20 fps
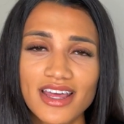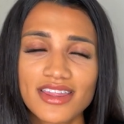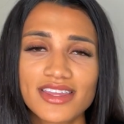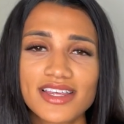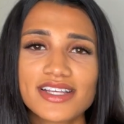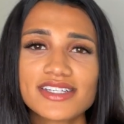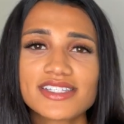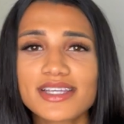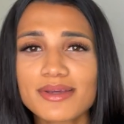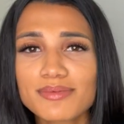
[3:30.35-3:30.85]

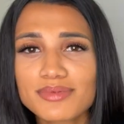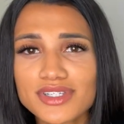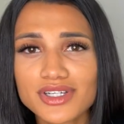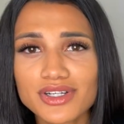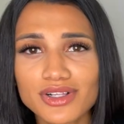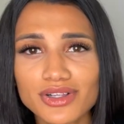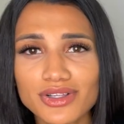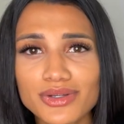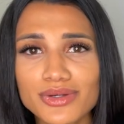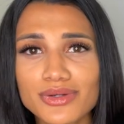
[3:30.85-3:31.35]
These tips
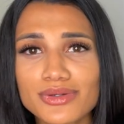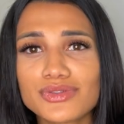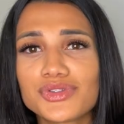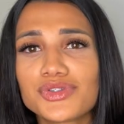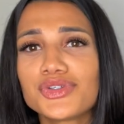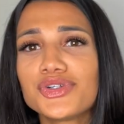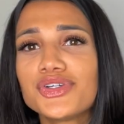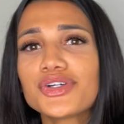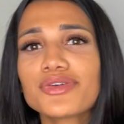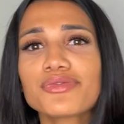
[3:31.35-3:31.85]
include:
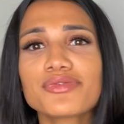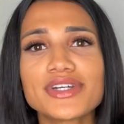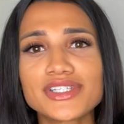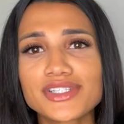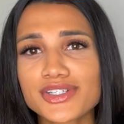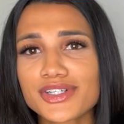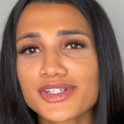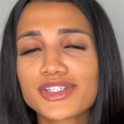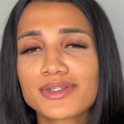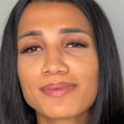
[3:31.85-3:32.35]
do your
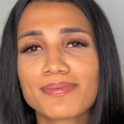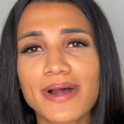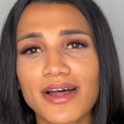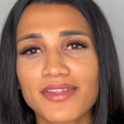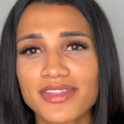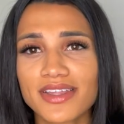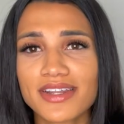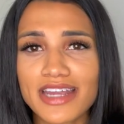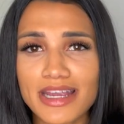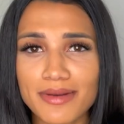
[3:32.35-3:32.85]
research
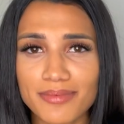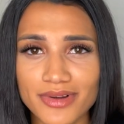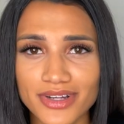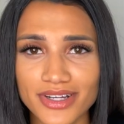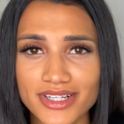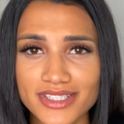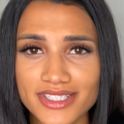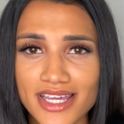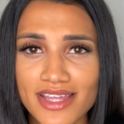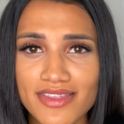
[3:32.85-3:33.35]
about the
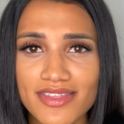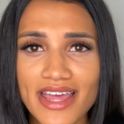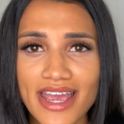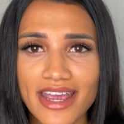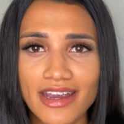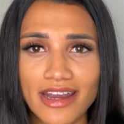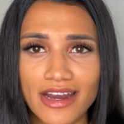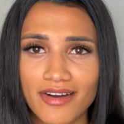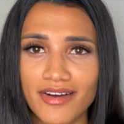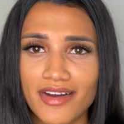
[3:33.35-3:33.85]
neighborhoods in
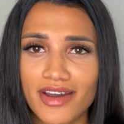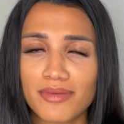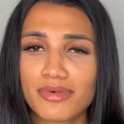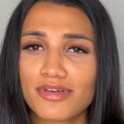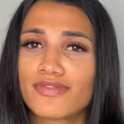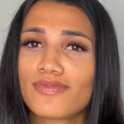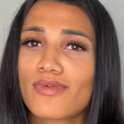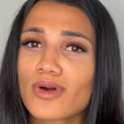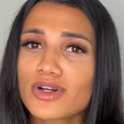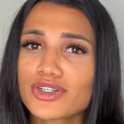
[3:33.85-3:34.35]
that area
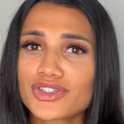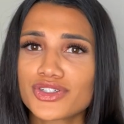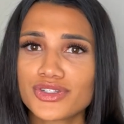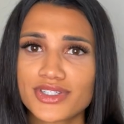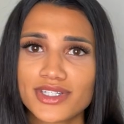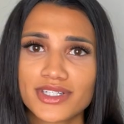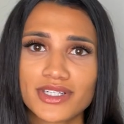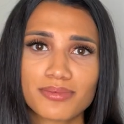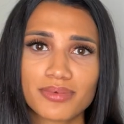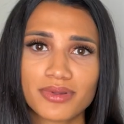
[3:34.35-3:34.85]
before
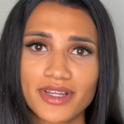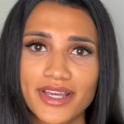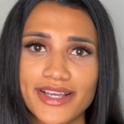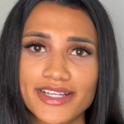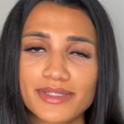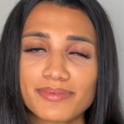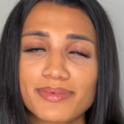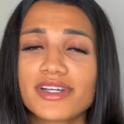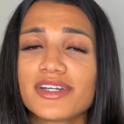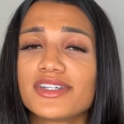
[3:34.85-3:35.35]
choosing a
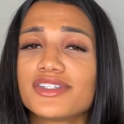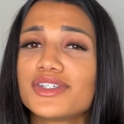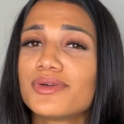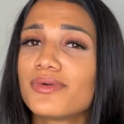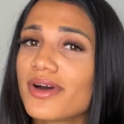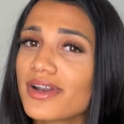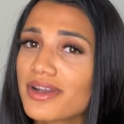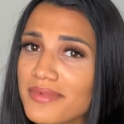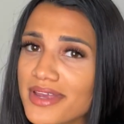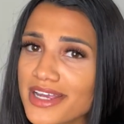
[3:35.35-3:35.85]
place, because you
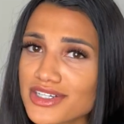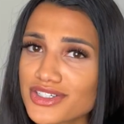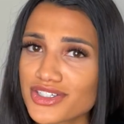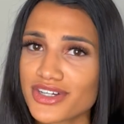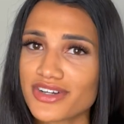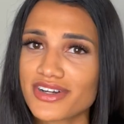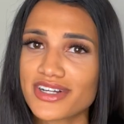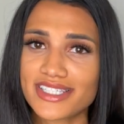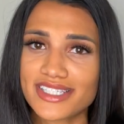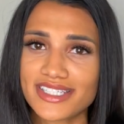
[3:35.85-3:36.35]
want to make
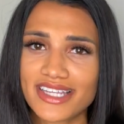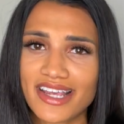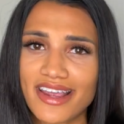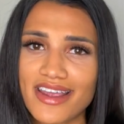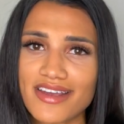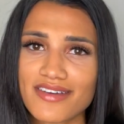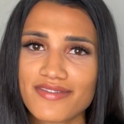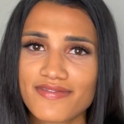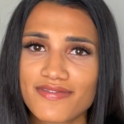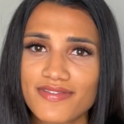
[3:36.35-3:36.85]
sure it's
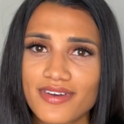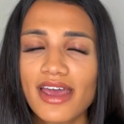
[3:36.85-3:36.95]
safe.